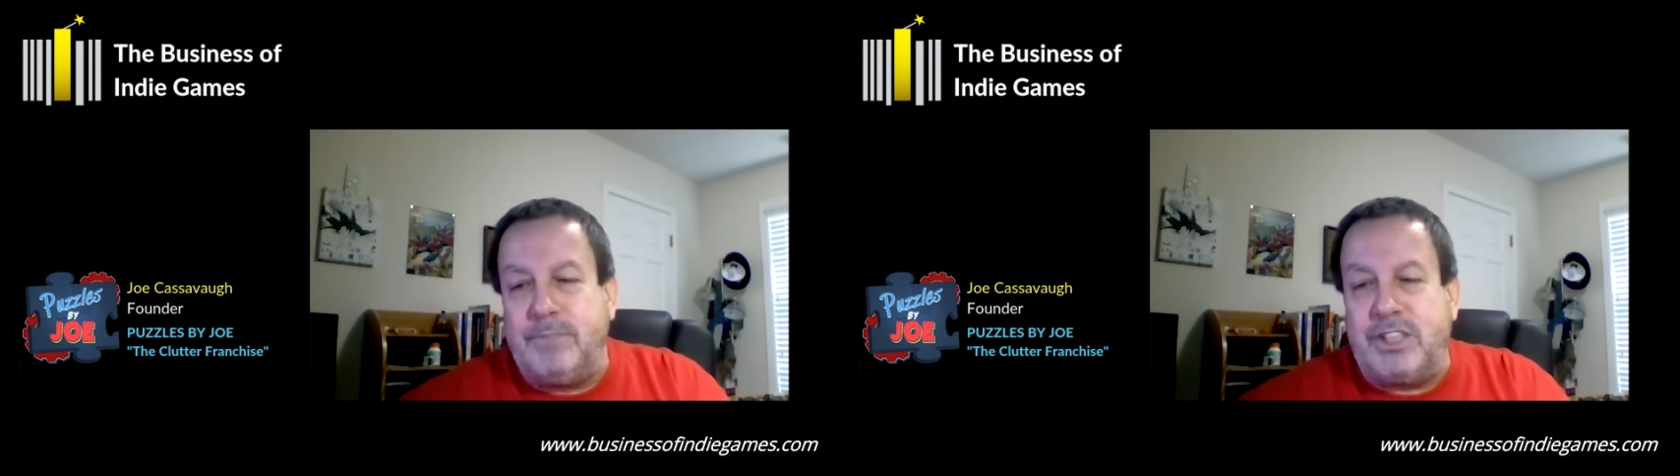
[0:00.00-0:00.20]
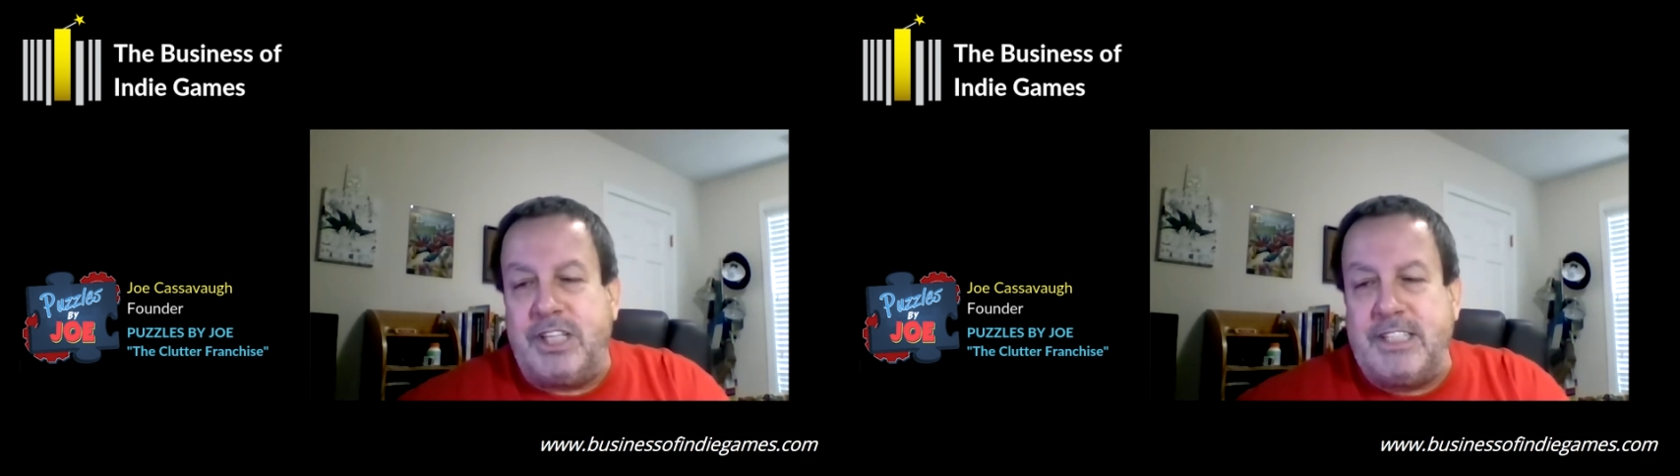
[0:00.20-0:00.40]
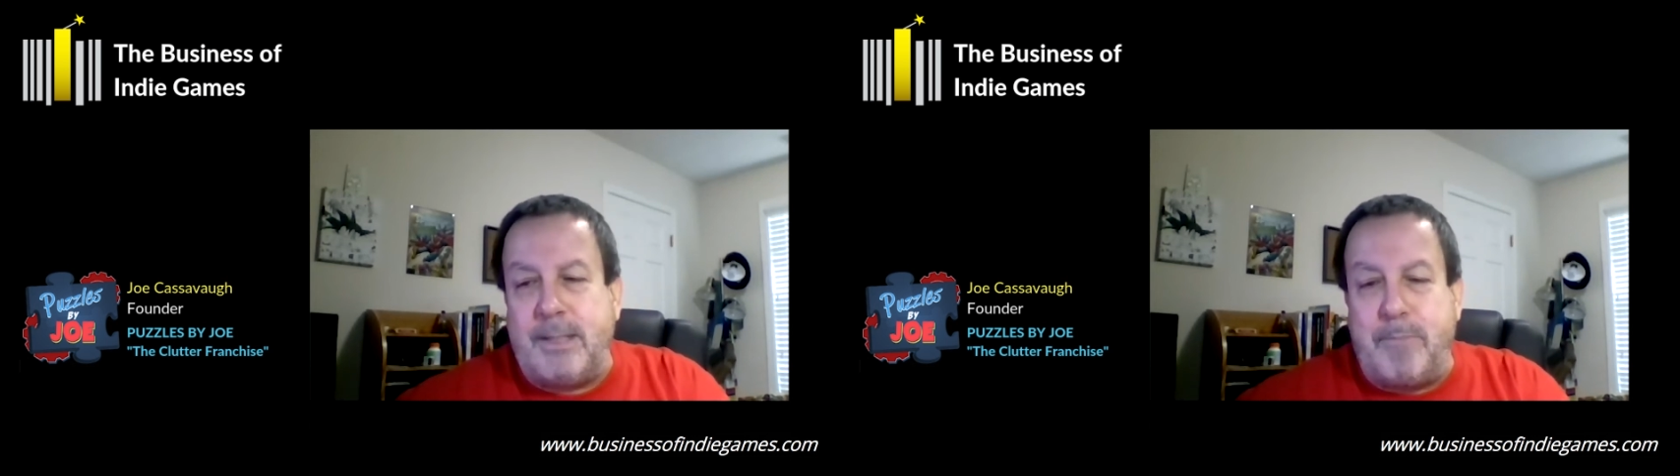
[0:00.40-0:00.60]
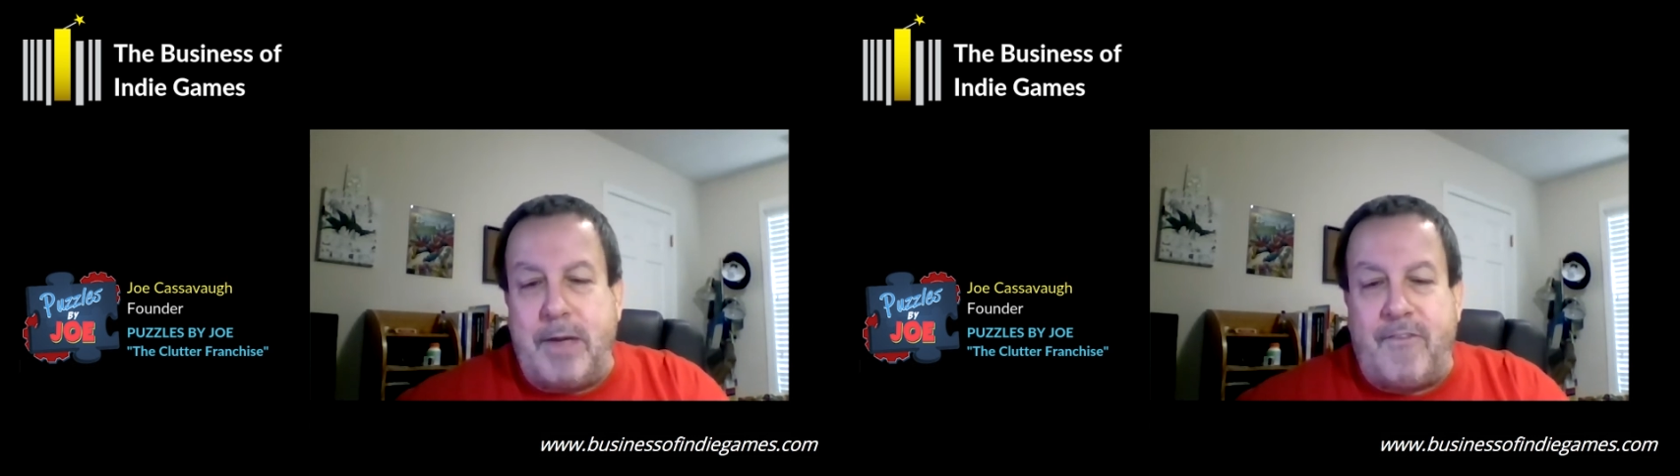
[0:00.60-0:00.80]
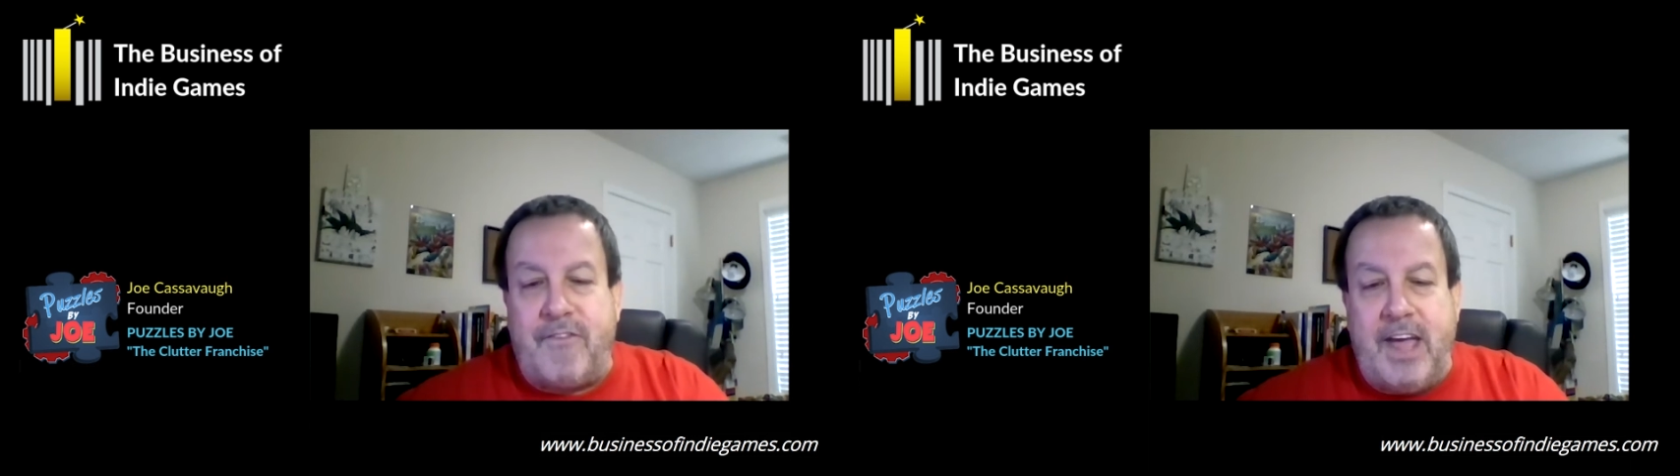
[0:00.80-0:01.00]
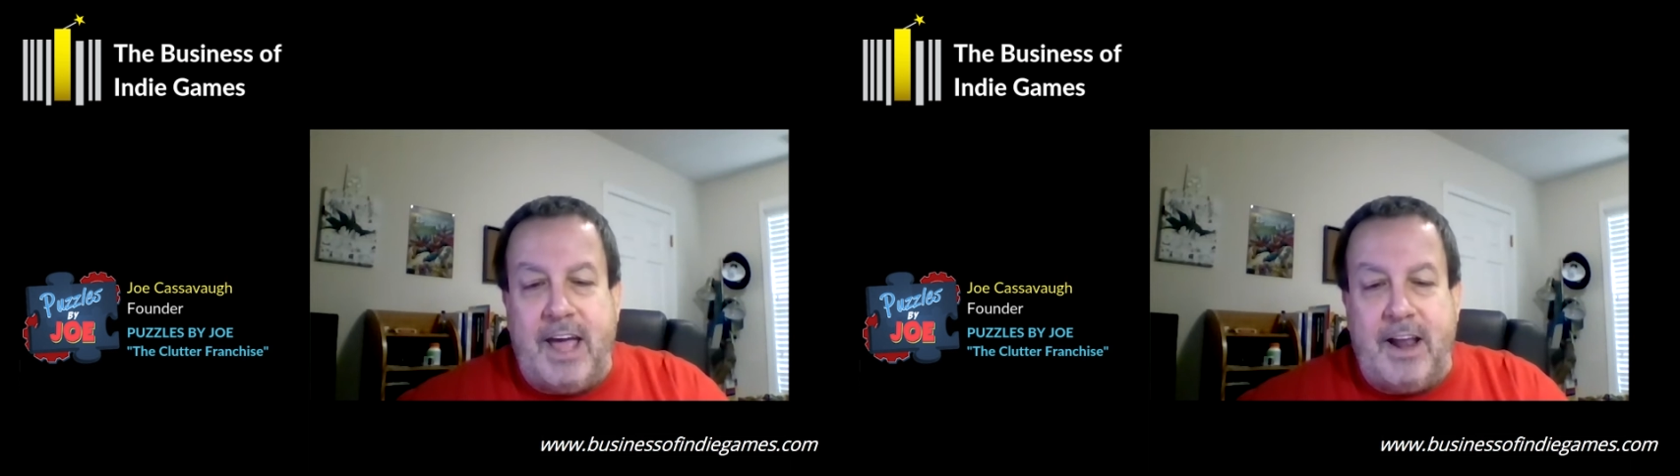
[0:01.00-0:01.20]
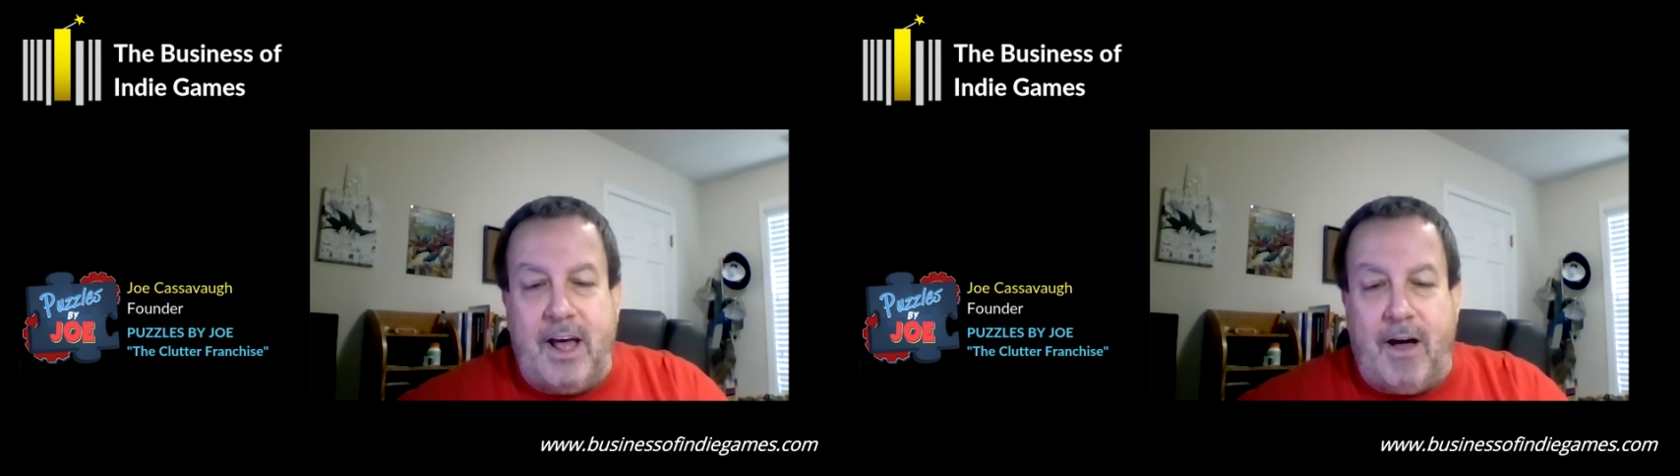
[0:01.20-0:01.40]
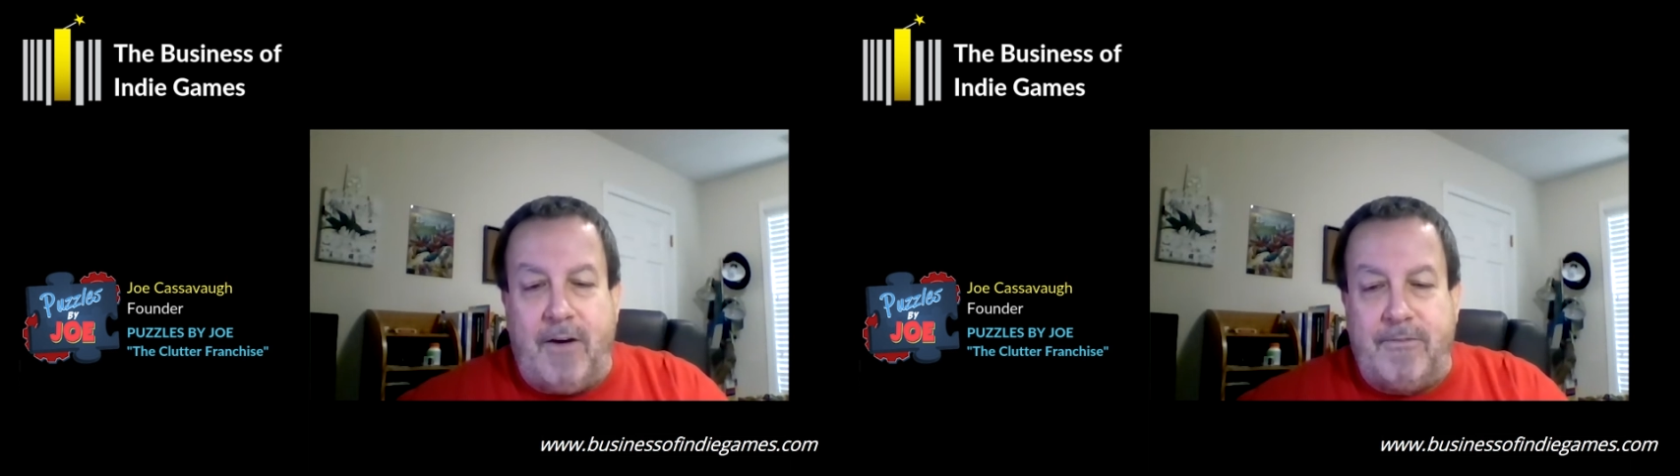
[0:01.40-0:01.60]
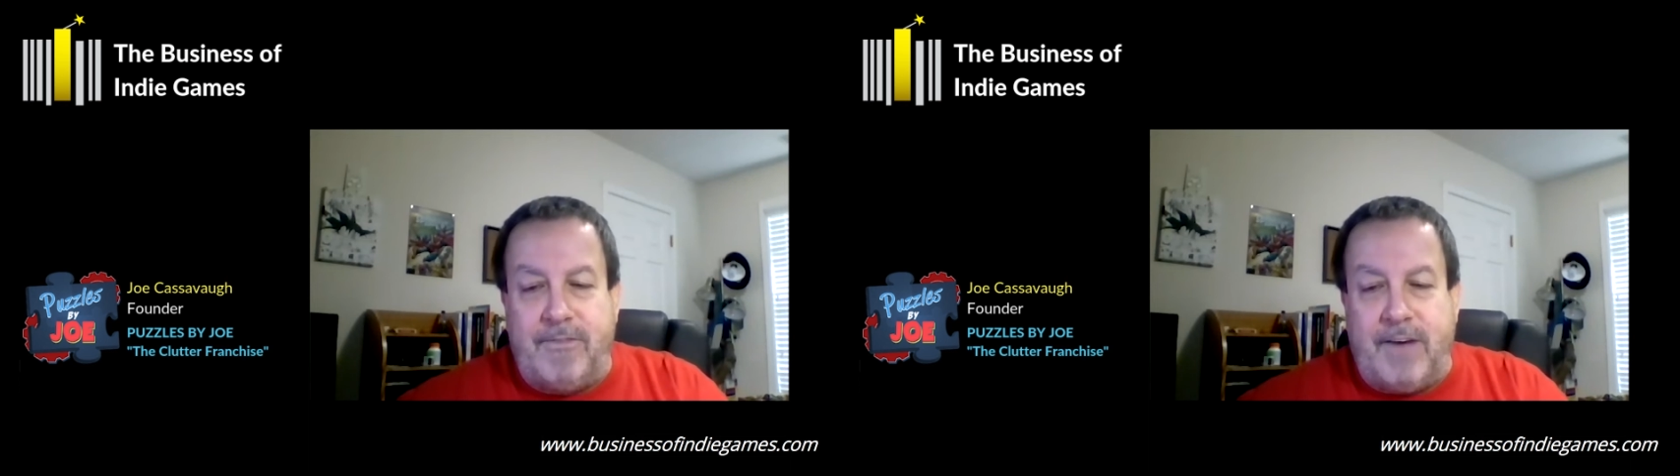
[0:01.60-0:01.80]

She's a big fan of